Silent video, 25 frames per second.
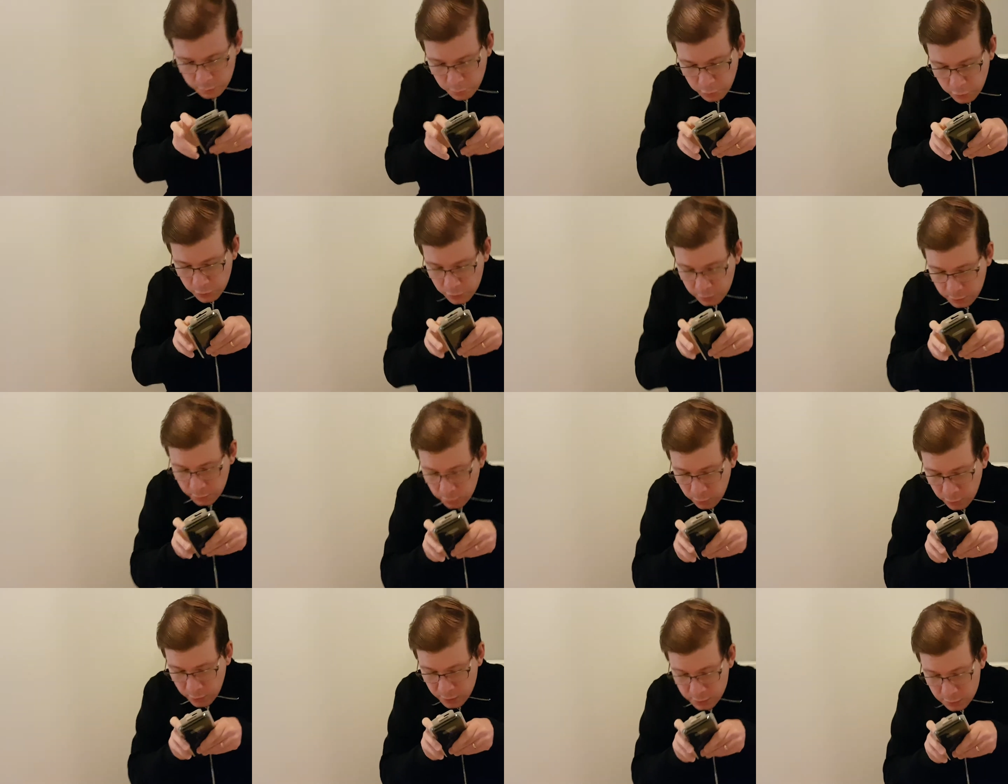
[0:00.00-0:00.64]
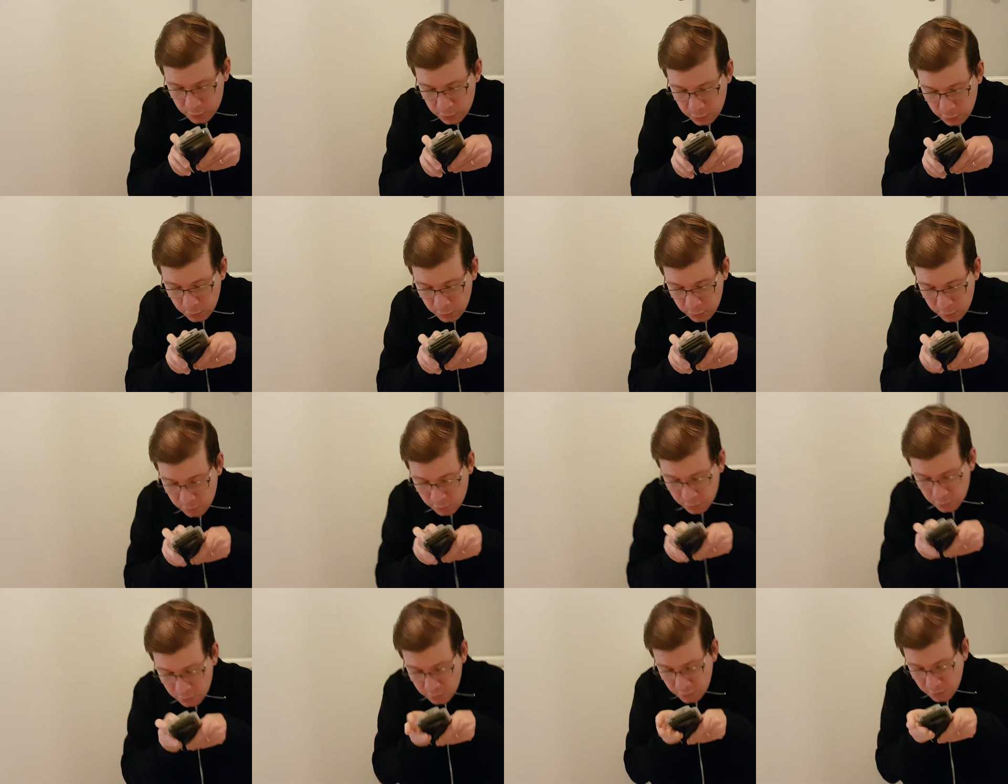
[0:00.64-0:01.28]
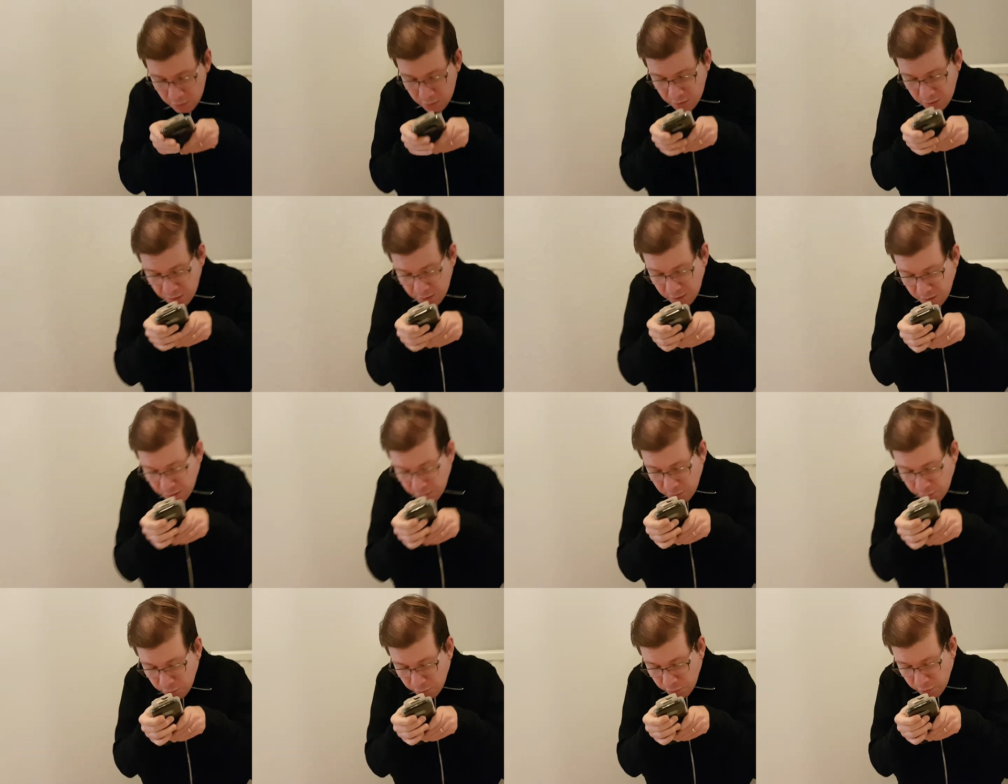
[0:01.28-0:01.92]
But the question
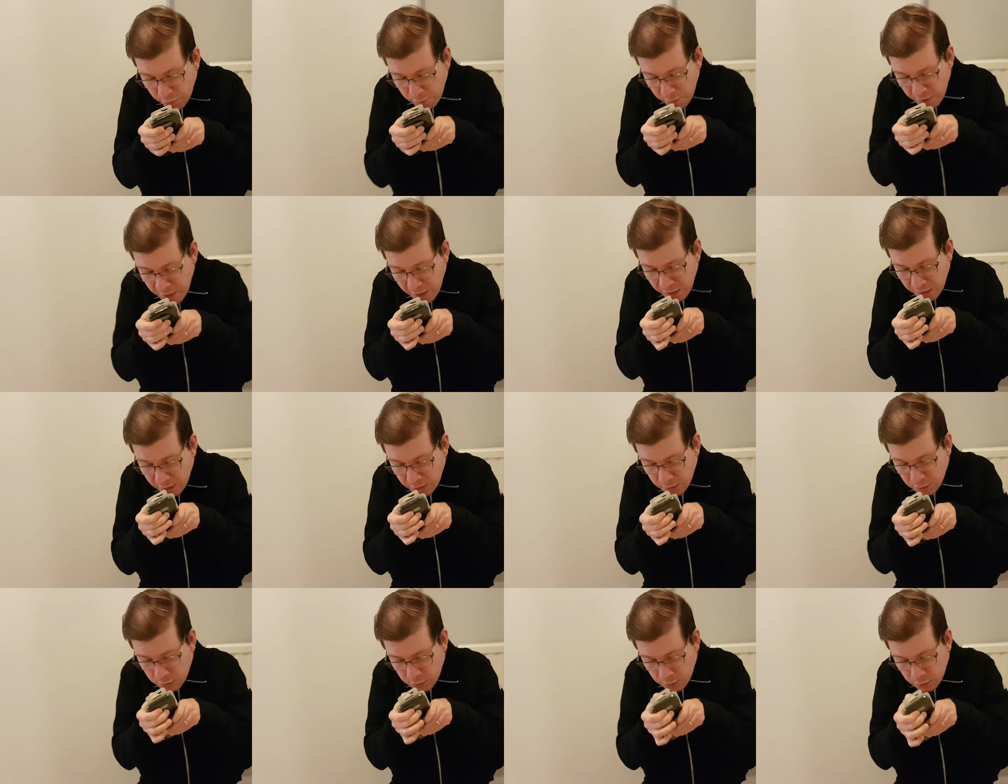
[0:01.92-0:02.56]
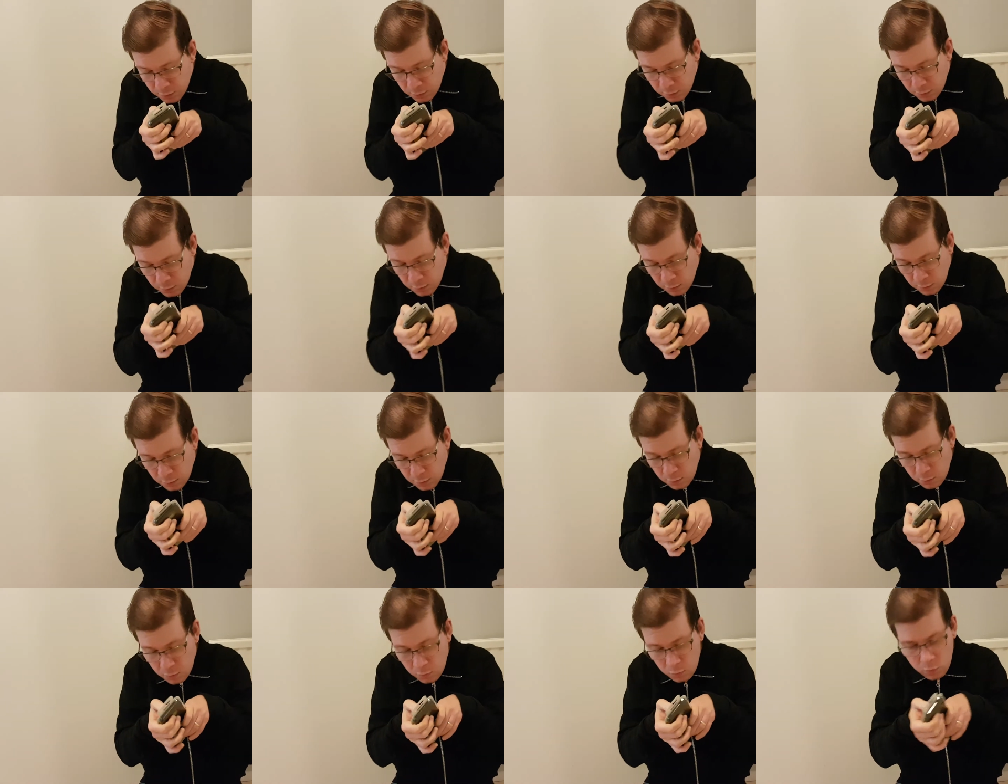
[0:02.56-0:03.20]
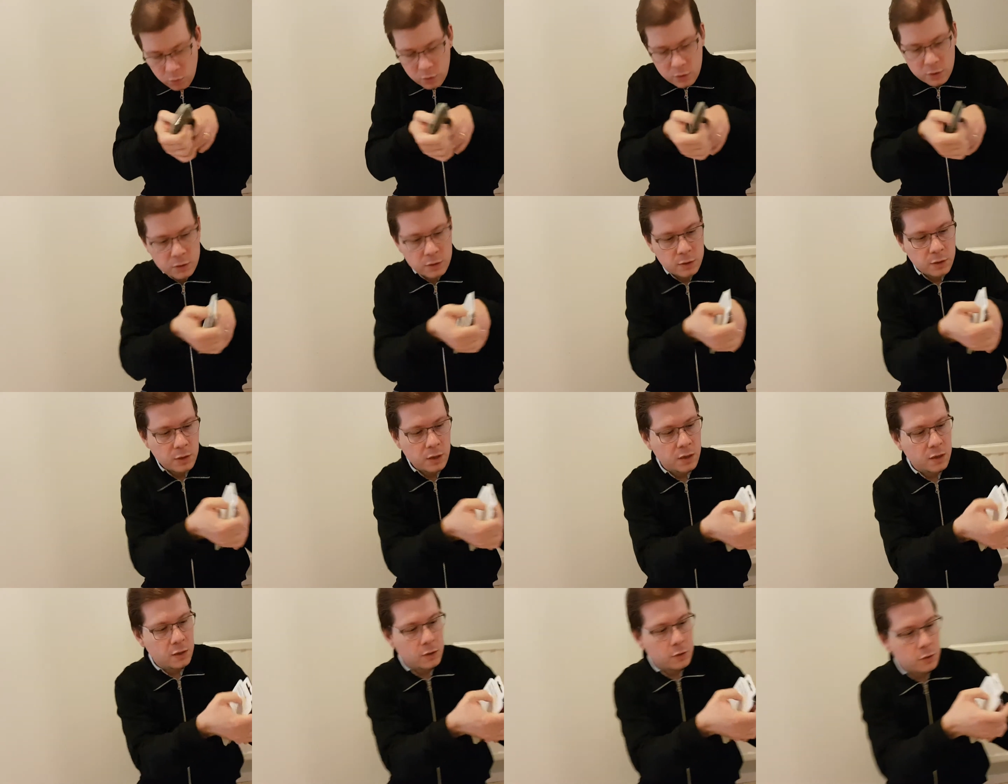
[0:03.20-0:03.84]
remains what it is
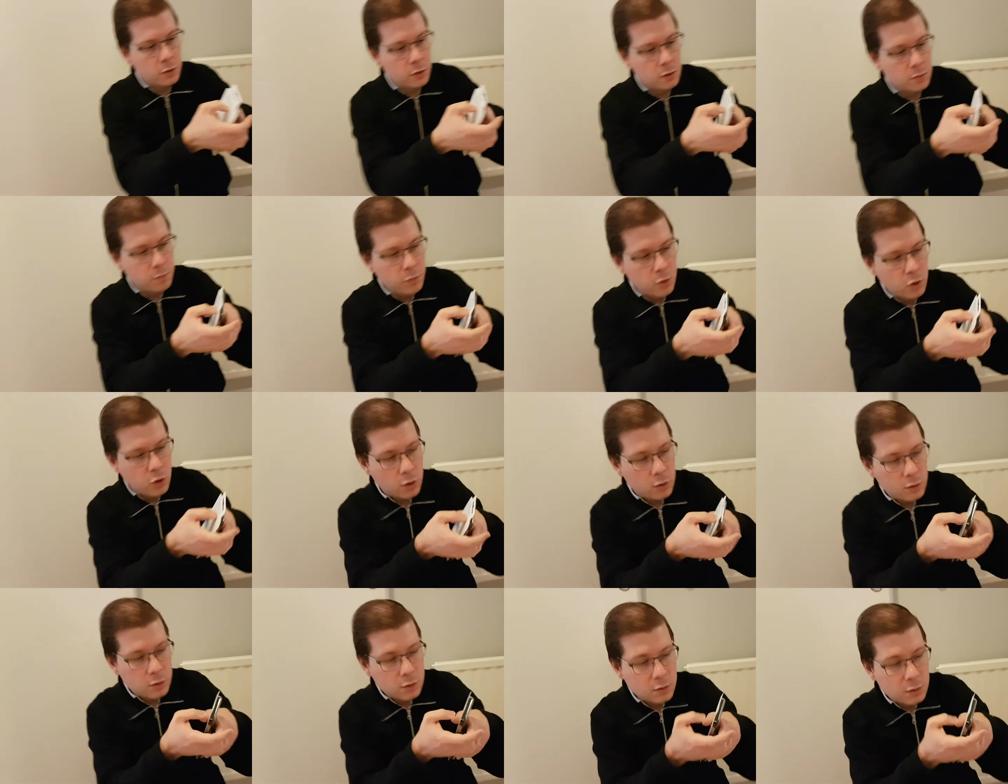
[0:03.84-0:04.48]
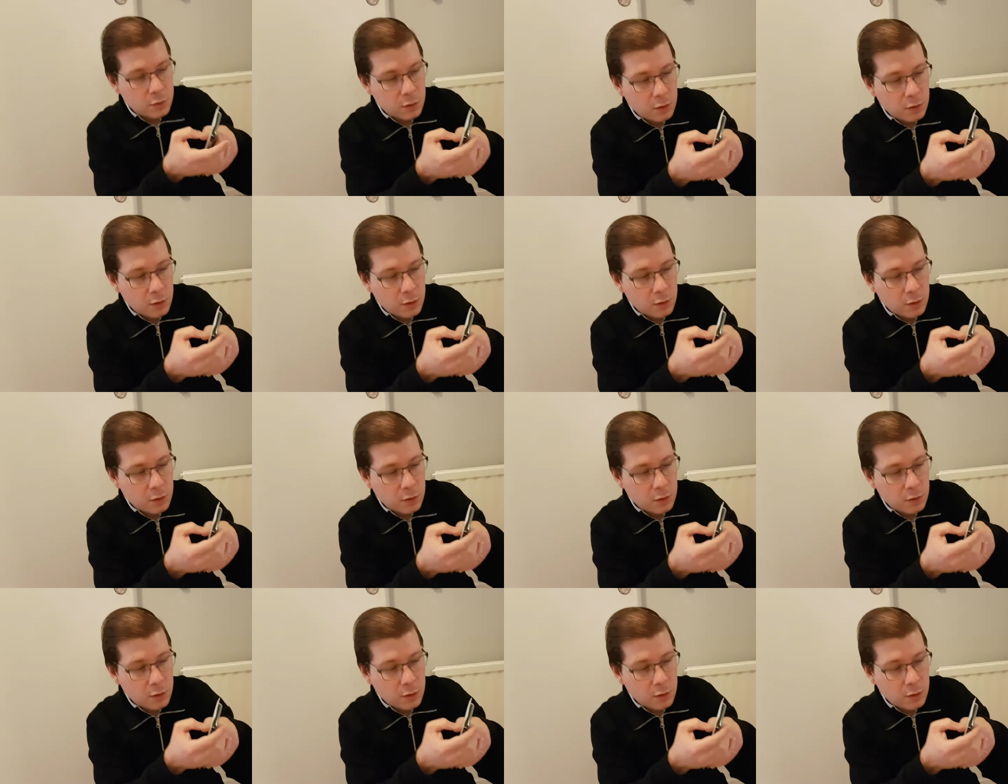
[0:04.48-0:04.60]
like to unbox.